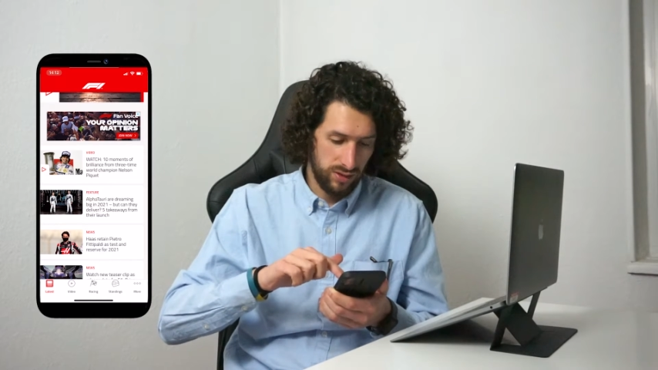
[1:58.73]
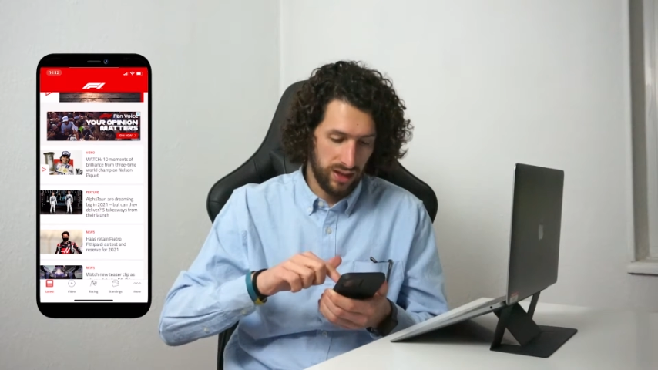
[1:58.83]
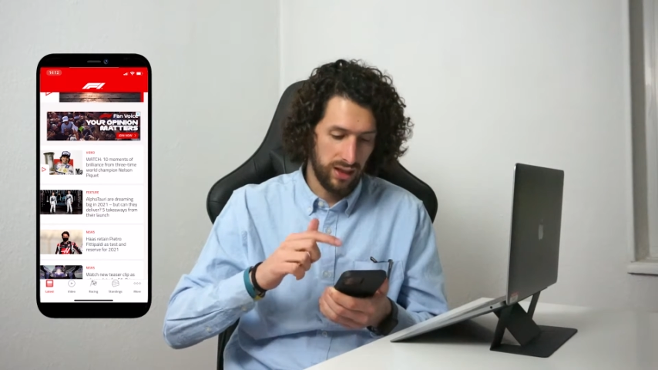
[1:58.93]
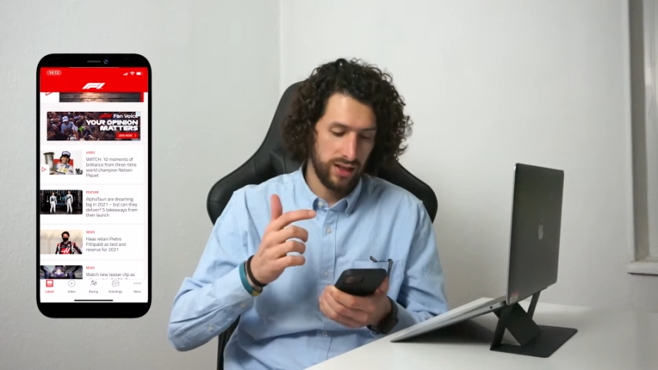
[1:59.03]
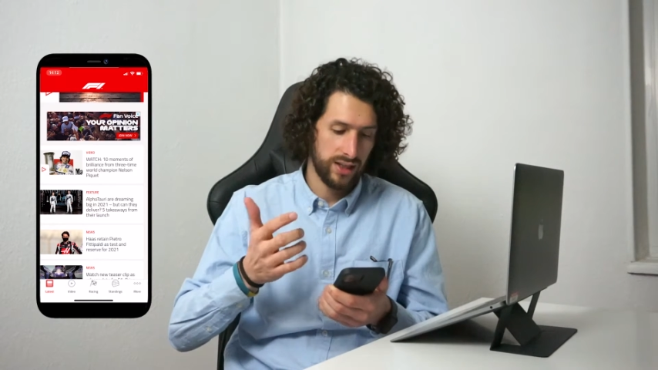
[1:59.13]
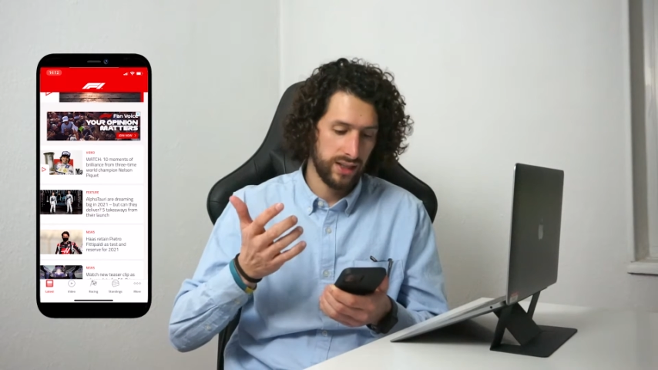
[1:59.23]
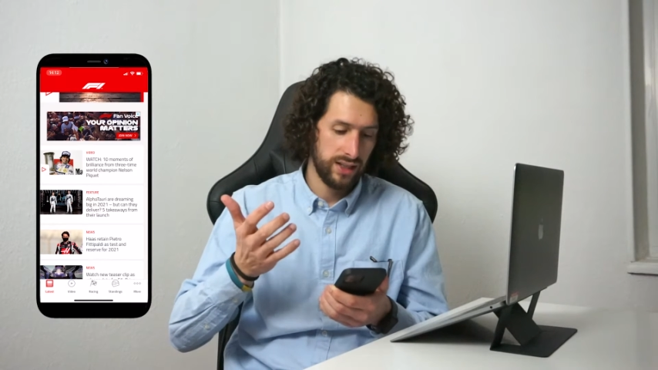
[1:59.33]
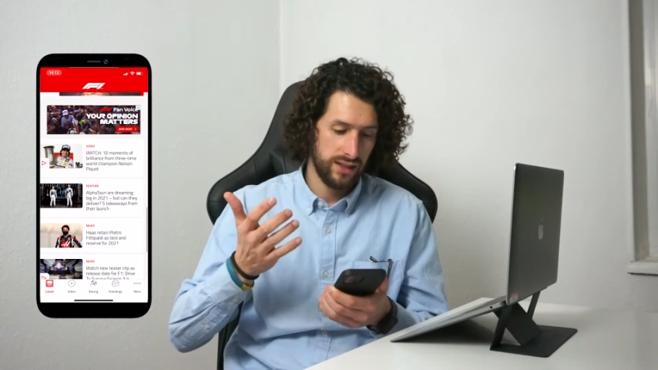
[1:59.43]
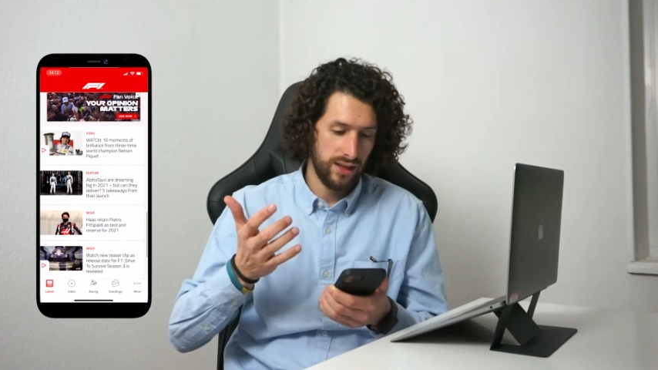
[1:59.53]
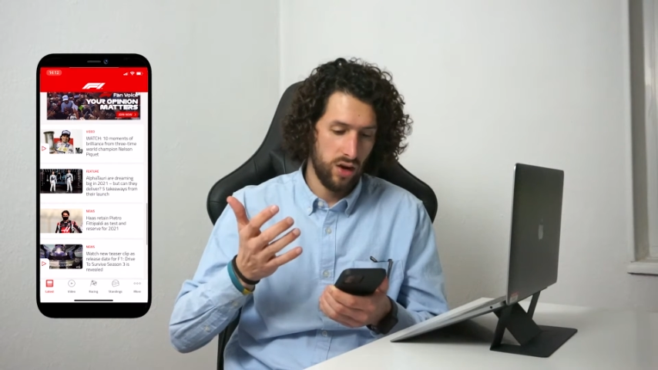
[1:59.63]
click
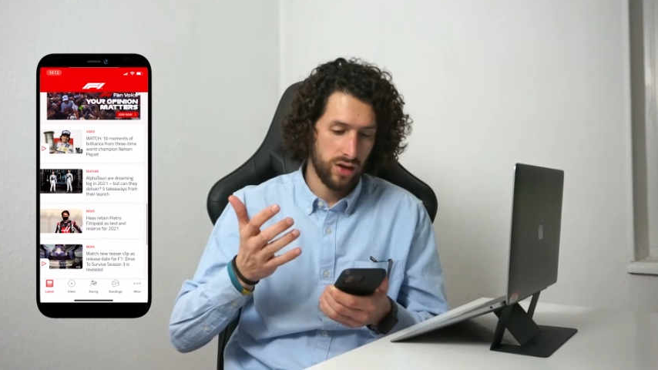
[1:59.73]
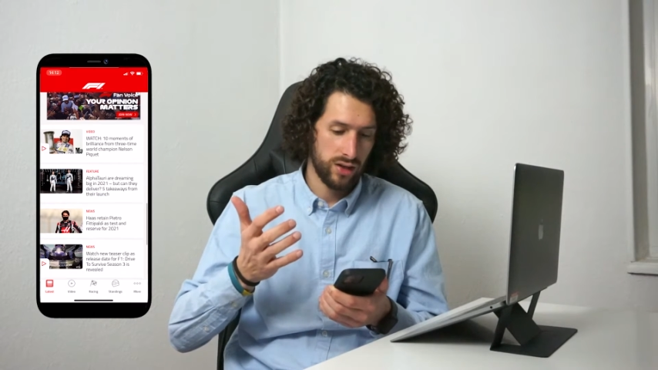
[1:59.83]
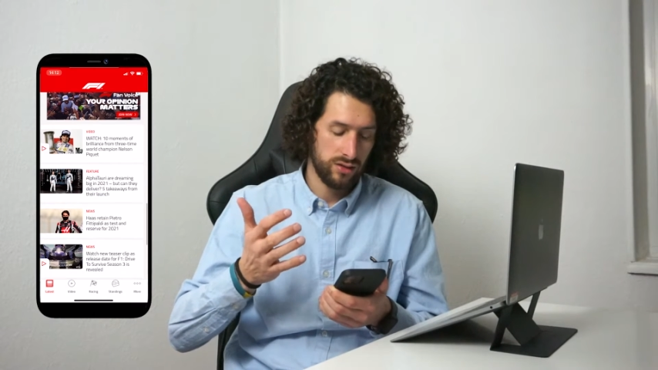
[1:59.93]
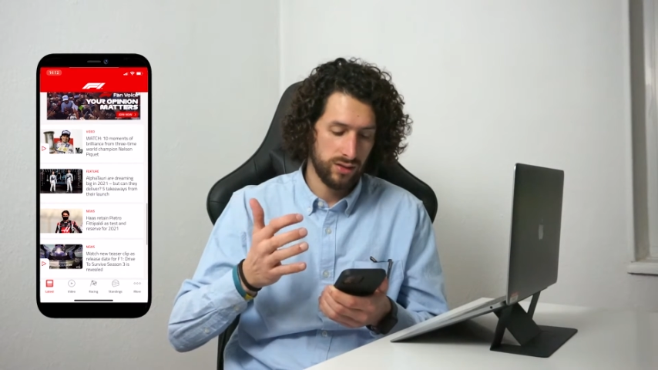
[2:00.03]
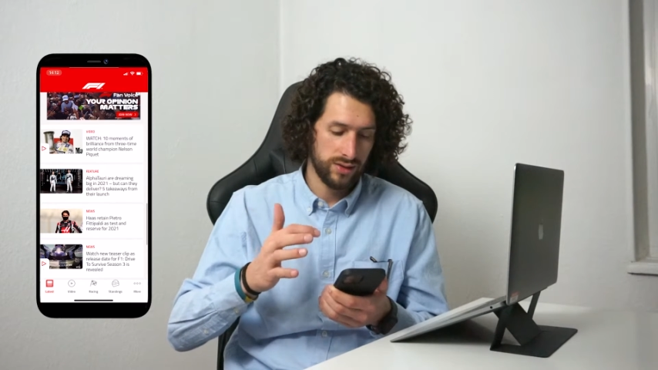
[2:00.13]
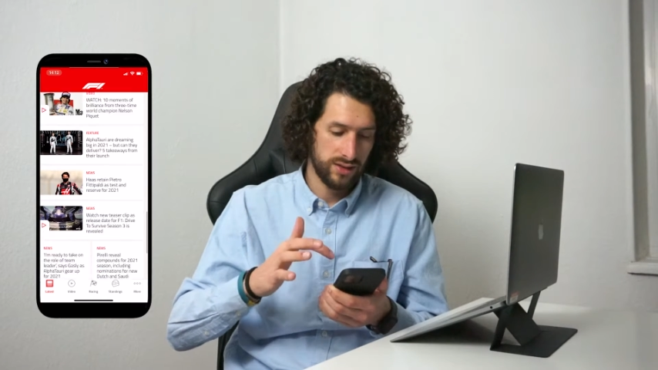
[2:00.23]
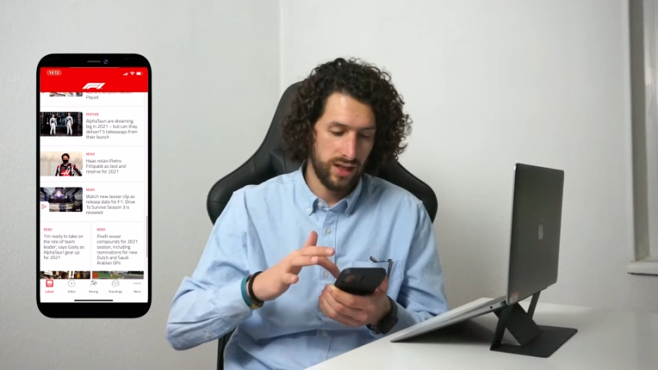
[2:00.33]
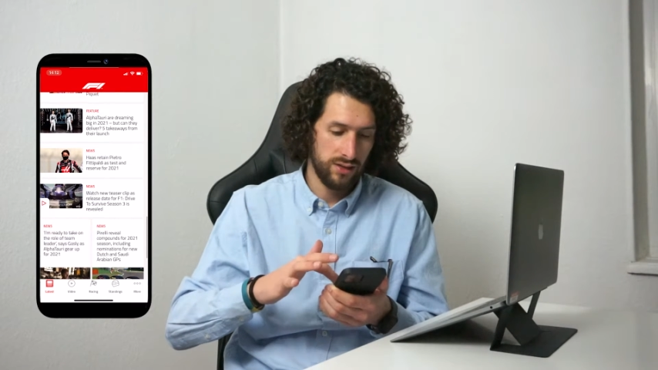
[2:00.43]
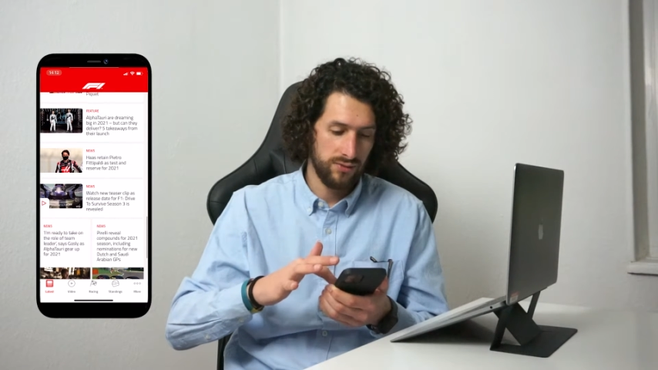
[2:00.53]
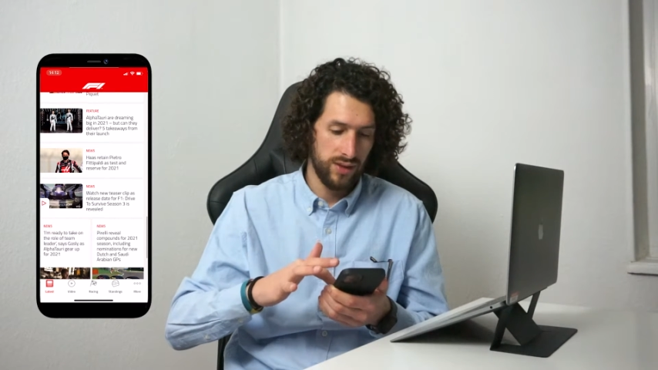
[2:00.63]
in the article
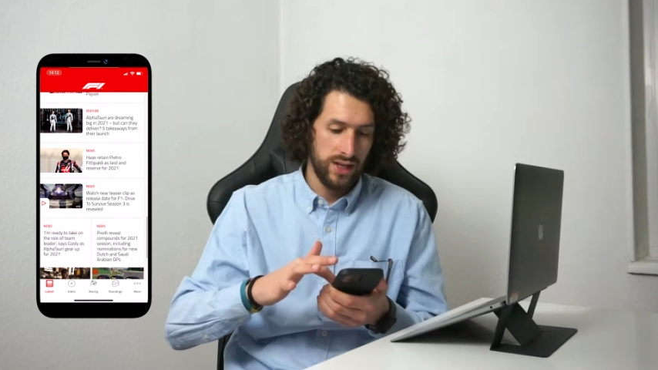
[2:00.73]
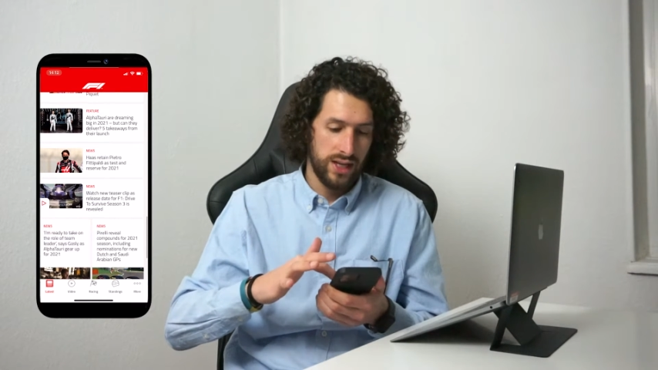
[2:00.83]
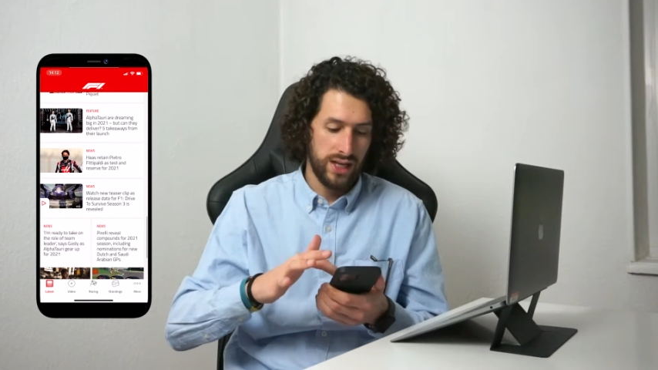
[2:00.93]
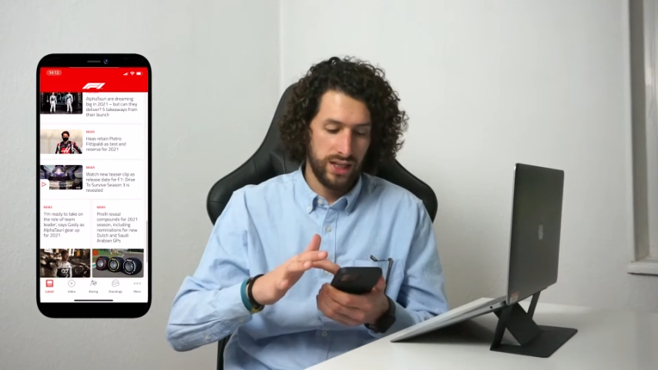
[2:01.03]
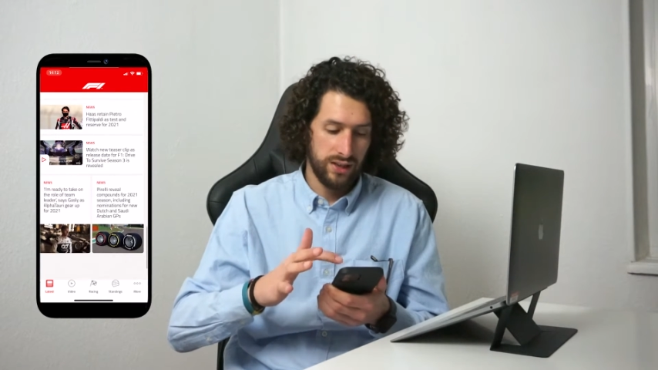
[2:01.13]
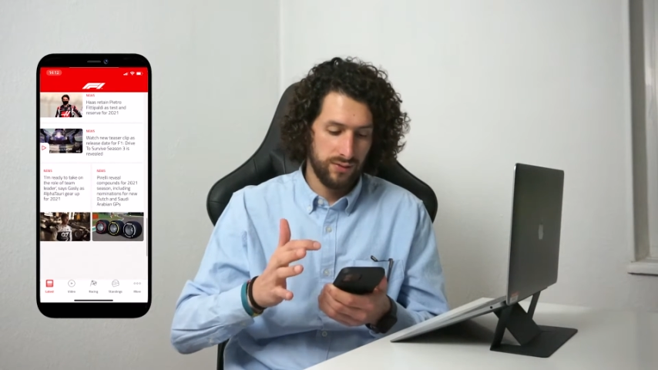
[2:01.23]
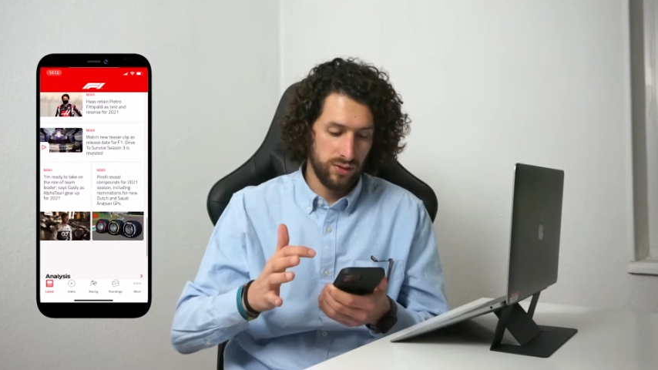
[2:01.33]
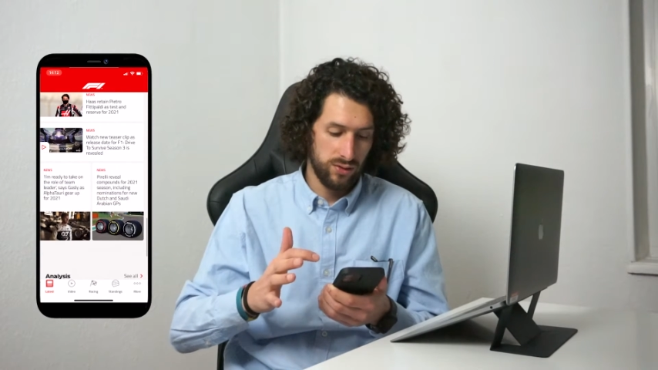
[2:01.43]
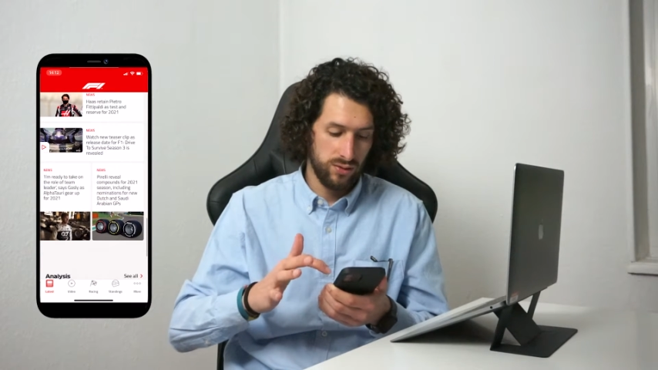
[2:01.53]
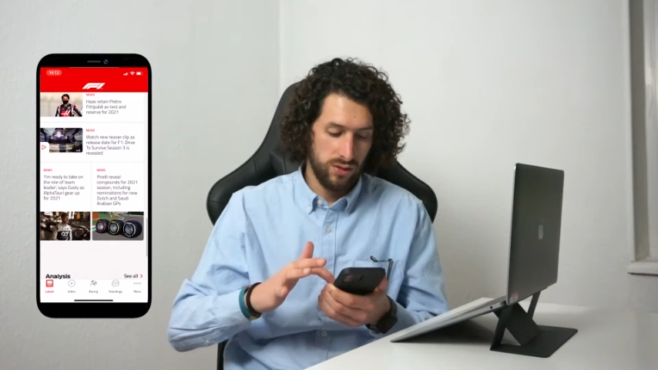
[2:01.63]
itself, it gives
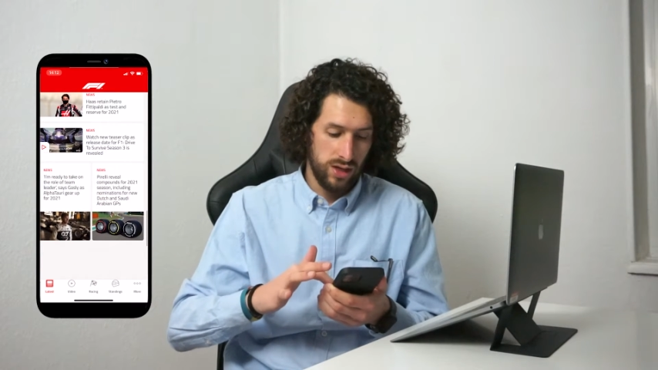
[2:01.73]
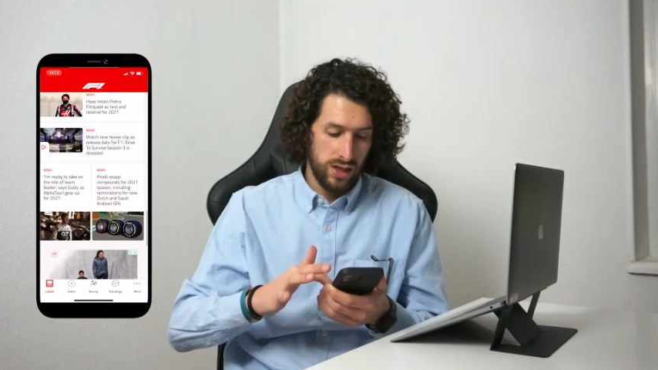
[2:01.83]
you